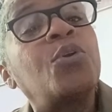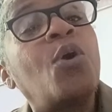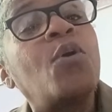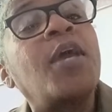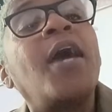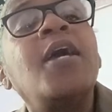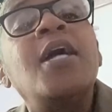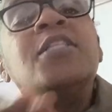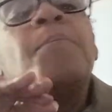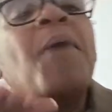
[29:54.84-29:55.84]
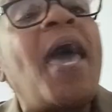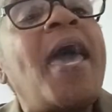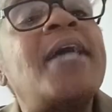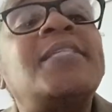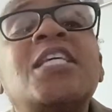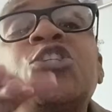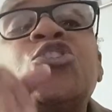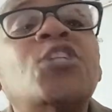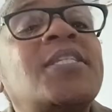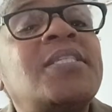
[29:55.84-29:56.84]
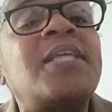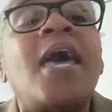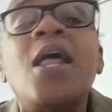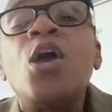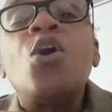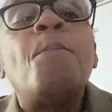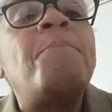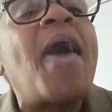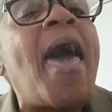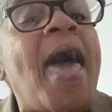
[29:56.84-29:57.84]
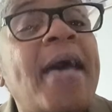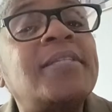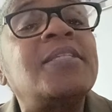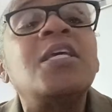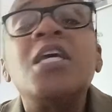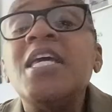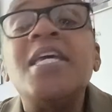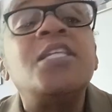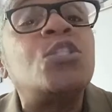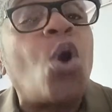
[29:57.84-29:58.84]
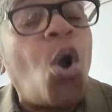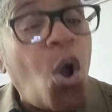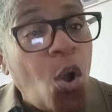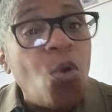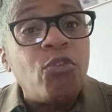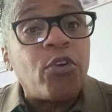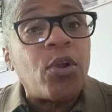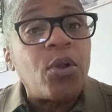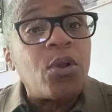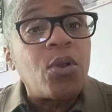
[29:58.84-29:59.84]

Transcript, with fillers: Okay? The past is just that past, it is over.